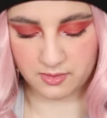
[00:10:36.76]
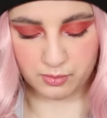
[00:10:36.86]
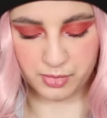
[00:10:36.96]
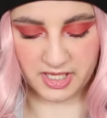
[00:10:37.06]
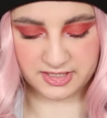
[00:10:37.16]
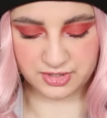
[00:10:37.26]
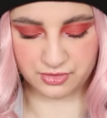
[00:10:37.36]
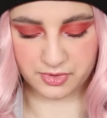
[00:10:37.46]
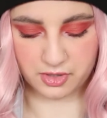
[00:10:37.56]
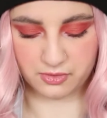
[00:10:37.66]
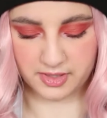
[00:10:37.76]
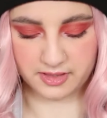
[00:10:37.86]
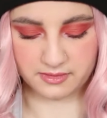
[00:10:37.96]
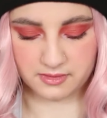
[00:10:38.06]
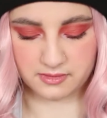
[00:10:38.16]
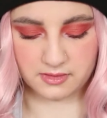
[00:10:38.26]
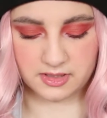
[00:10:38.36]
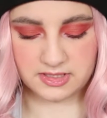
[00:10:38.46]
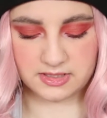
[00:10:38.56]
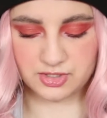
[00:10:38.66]
bless you real quick.
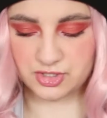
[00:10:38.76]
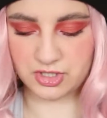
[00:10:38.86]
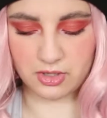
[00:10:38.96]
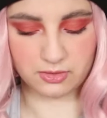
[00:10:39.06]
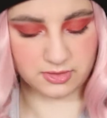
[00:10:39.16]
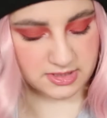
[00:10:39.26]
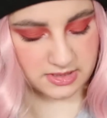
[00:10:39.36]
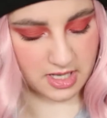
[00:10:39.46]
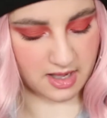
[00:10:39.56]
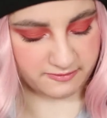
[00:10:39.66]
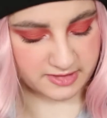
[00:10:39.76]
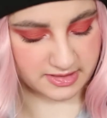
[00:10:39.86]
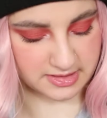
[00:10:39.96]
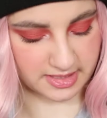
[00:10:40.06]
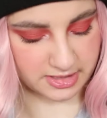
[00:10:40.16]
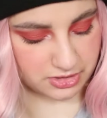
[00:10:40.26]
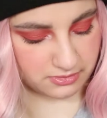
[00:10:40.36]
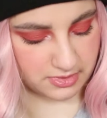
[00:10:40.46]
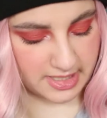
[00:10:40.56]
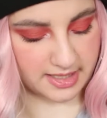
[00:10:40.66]
This is so soft, and it's
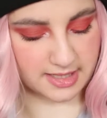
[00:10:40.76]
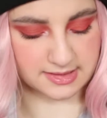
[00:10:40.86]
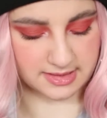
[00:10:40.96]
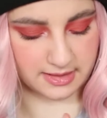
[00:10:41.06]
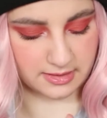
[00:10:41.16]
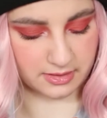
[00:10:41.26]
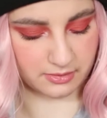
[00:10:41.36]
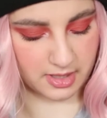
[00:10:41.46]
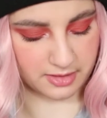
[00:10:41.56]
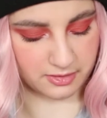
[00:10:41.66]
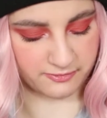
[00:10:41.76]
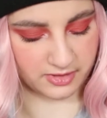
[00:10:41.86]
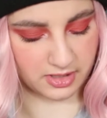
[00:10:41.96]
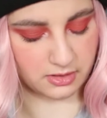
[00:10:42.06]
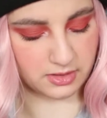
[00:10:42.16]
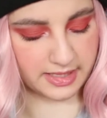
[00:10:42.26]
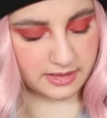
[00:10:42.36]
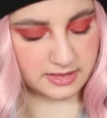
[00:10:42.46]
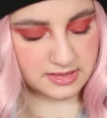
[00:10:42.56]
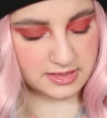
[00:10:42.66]
like I said in other video,
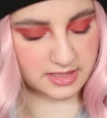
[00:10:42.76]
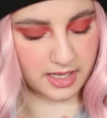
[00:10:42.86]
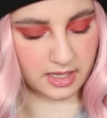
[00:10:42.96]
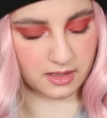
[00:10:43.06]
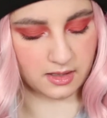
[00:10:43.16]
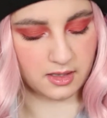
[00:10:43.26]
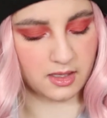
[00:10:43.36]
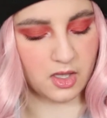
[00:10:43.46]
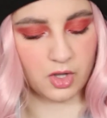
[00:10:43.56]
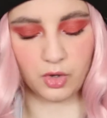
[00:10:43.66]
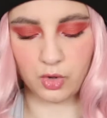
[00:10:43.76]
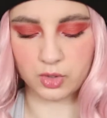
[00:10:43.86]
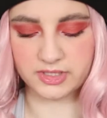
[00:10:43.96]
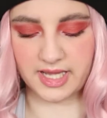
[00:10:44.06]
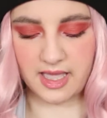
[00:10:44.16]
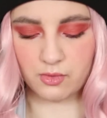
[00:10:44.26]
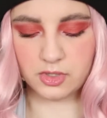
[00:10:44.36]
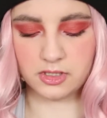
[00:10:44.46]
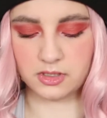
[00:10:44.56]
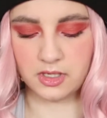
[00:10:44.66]
like this is like golden
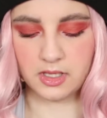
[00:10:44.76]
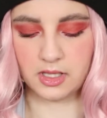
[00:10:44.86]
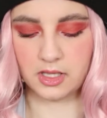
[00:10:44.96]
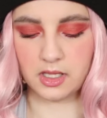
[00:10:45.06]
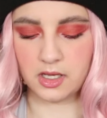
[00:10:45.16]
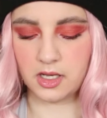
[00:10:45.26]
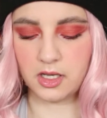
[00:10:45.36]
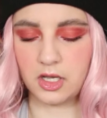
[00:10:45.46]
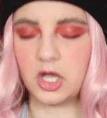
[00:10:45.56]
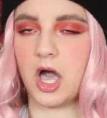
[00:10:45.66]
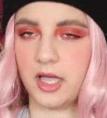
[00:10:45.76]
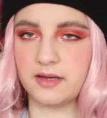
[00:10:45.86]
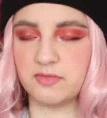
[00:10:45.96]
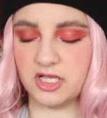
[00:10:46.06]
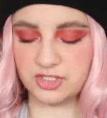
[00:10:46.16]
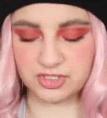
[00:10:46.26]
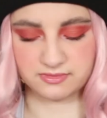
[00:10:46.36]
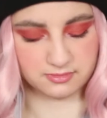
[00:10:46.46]
hour caught in a blush.